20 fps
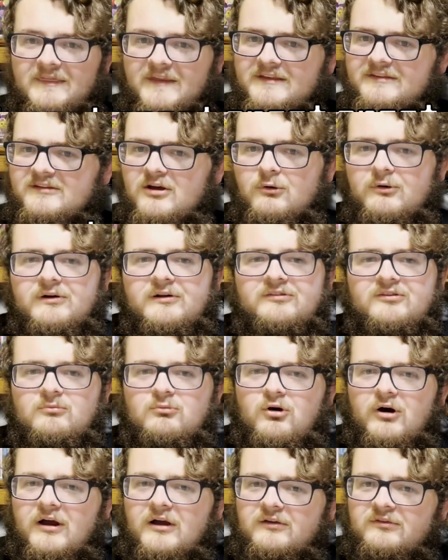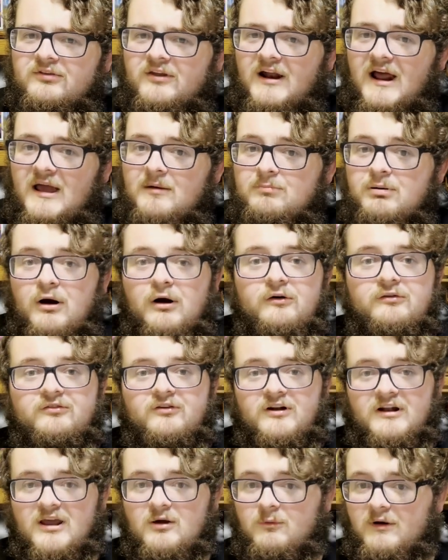let's go into some grails that I
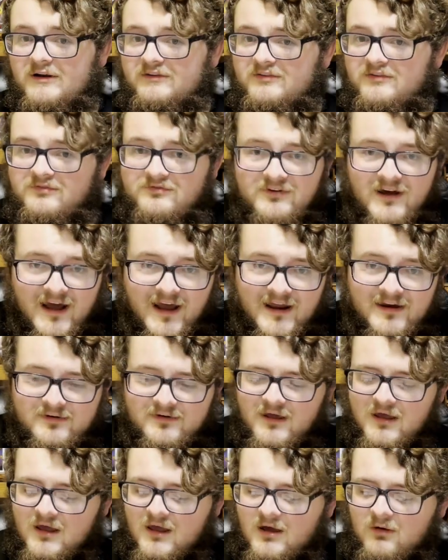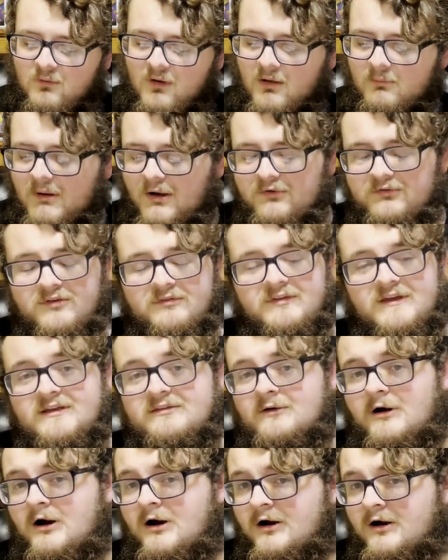personally want to find. While most of these
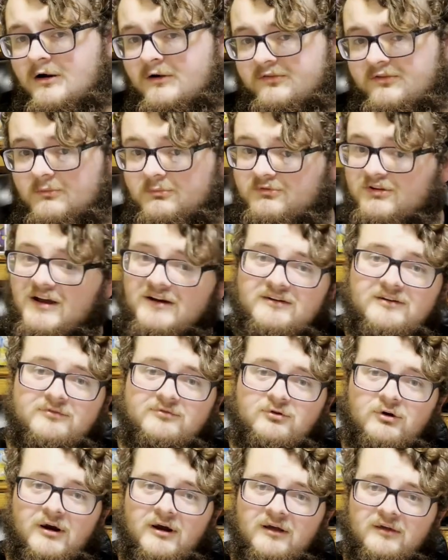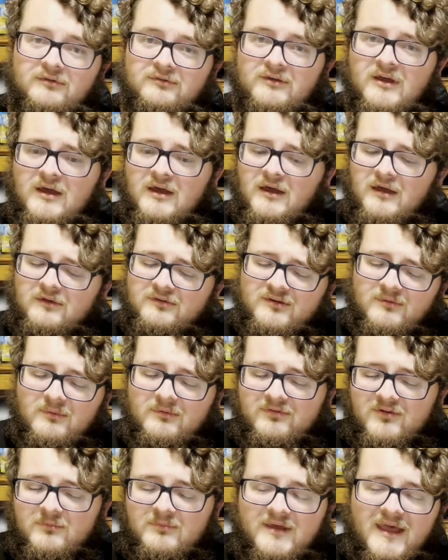are subjective grails, some of
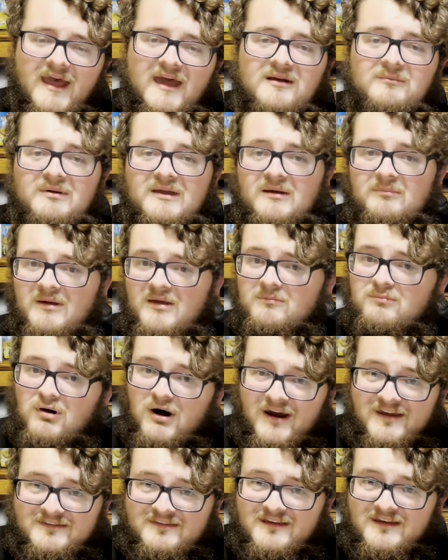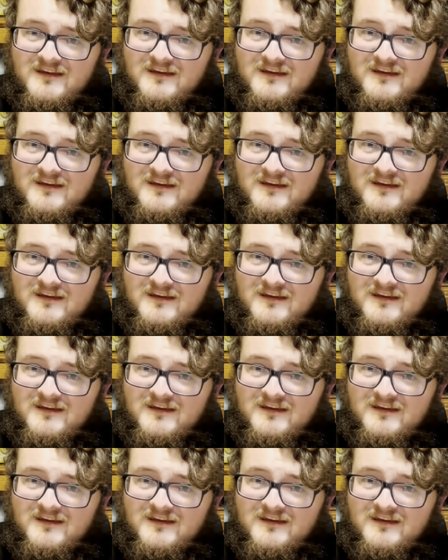them can be a bit pricey.